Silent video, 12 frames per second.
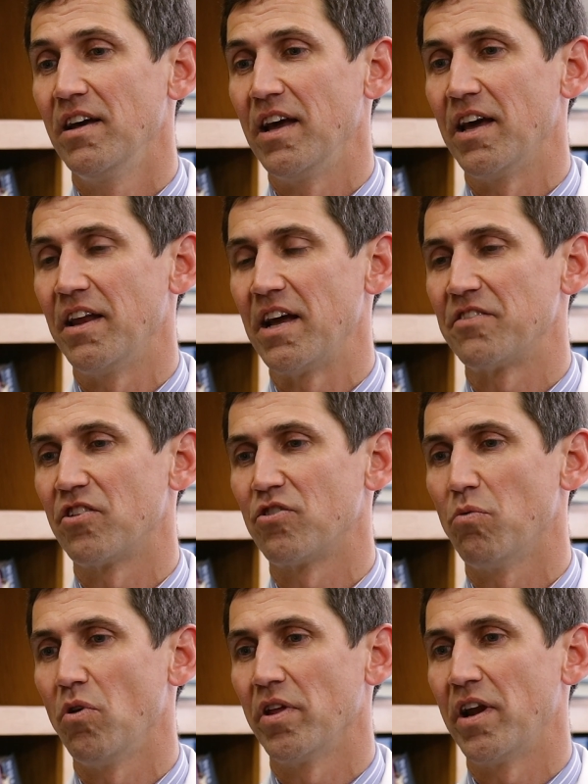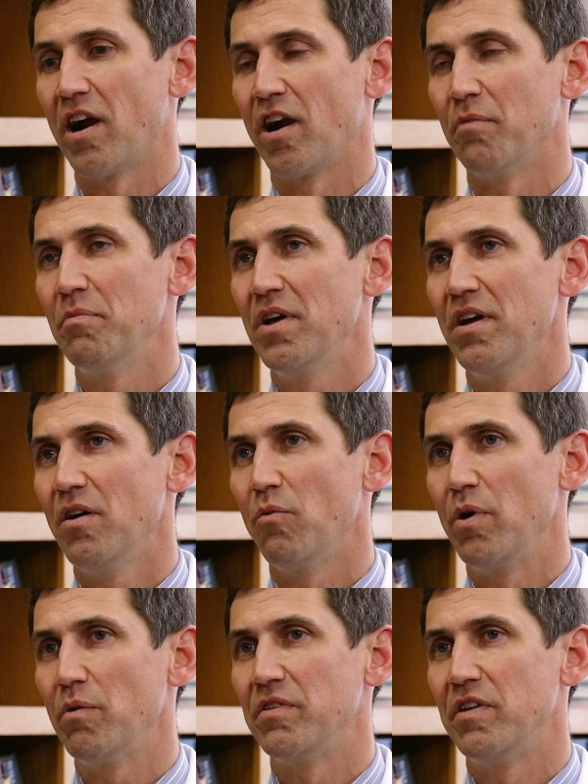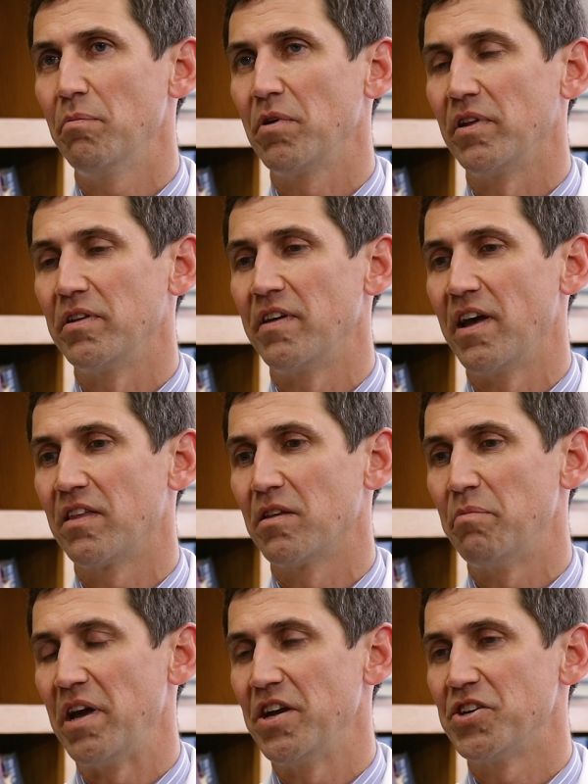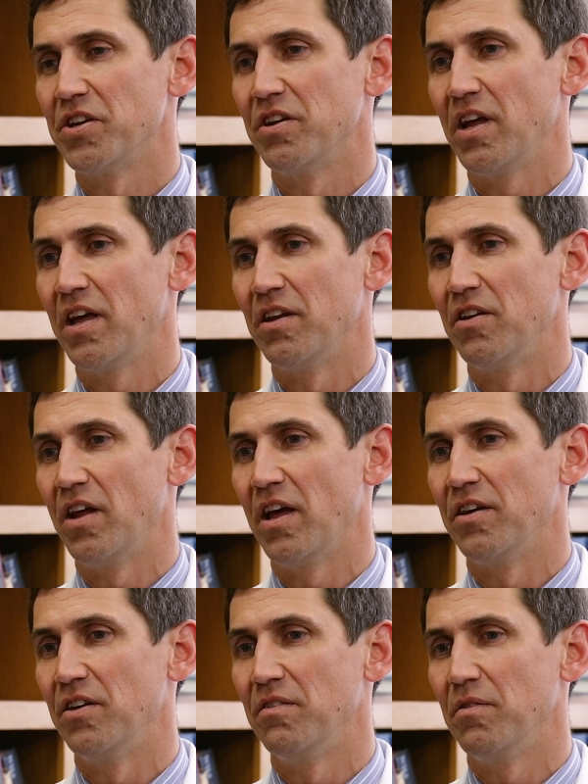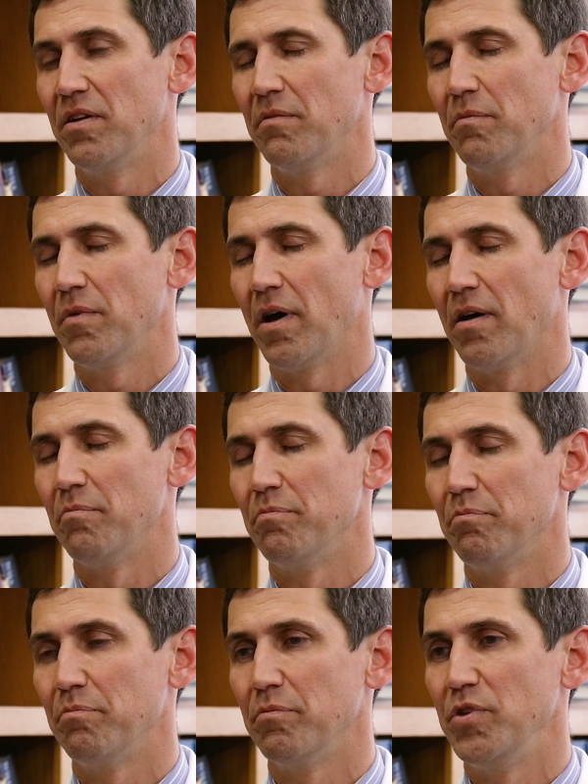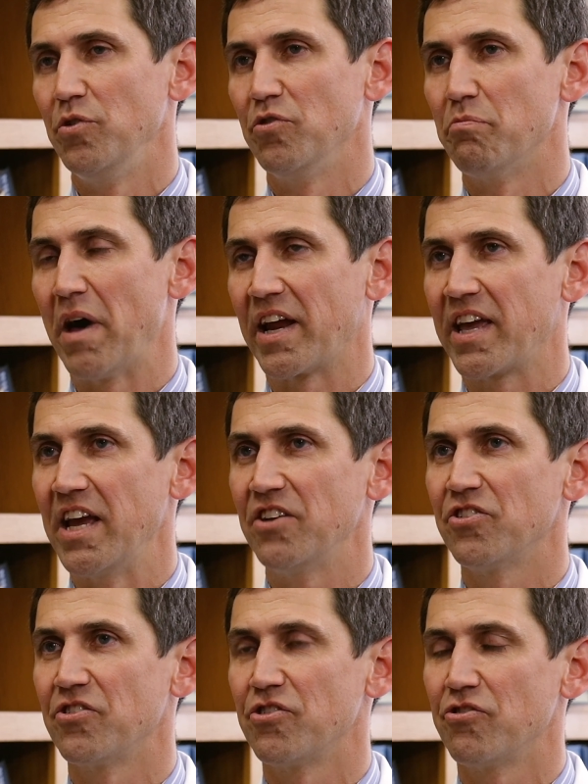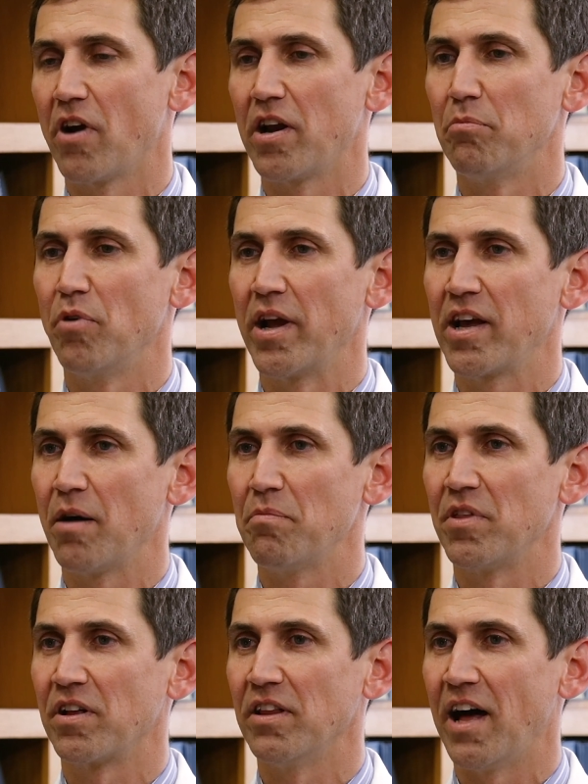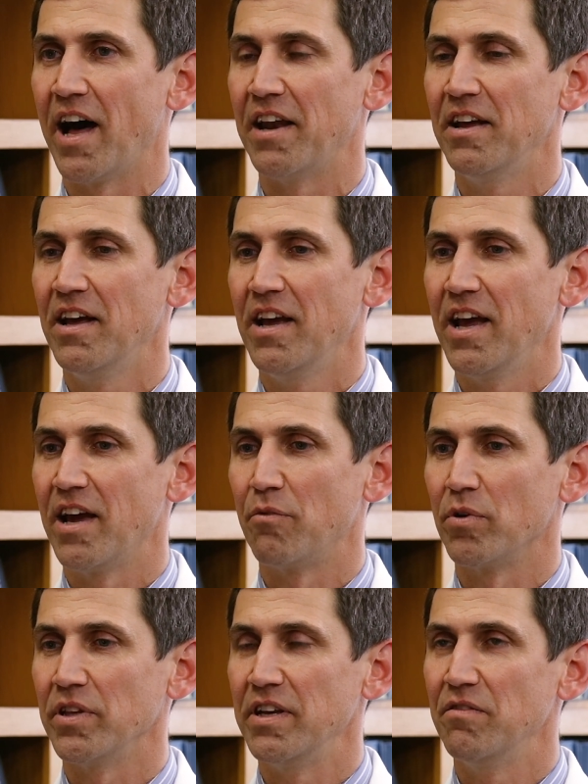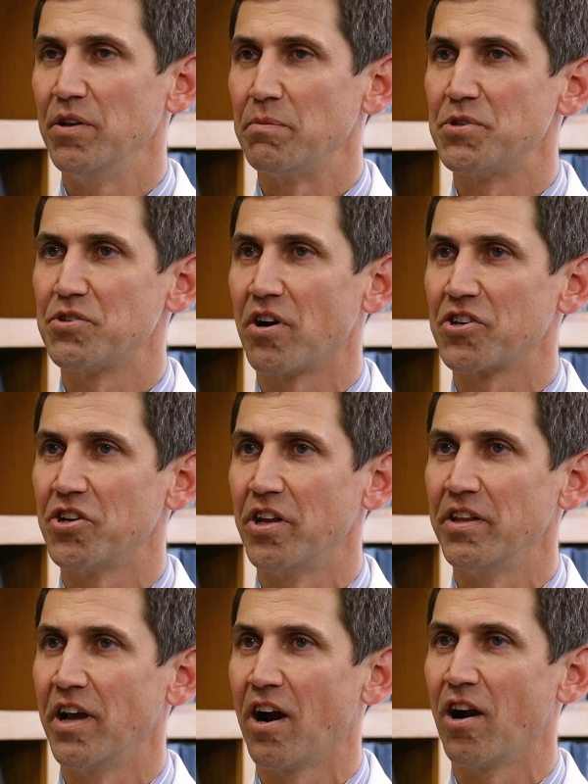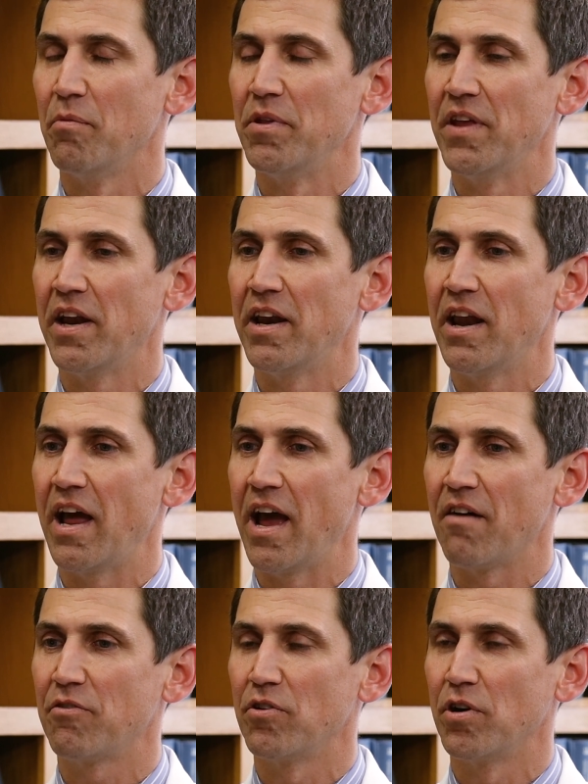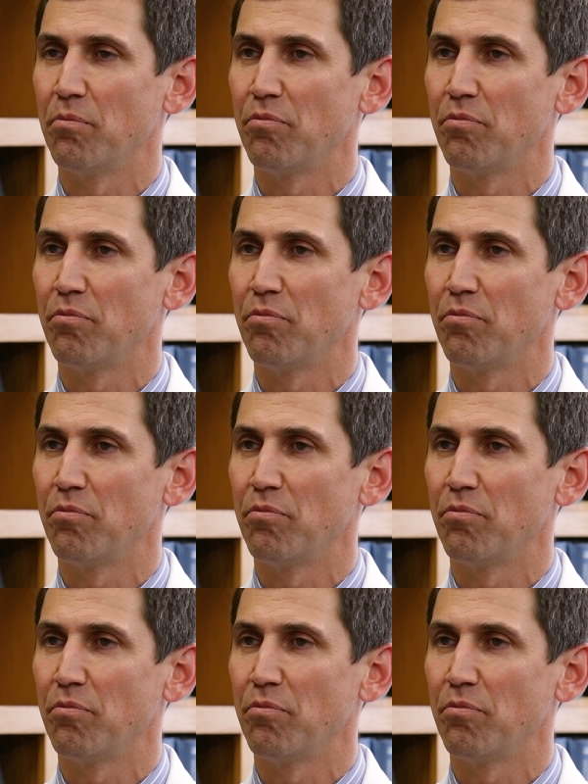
and has a swollen arm, we would typically take the patient and, and um, use medications to try to break up the clot and relieve the obstruction in the arm. And then, after an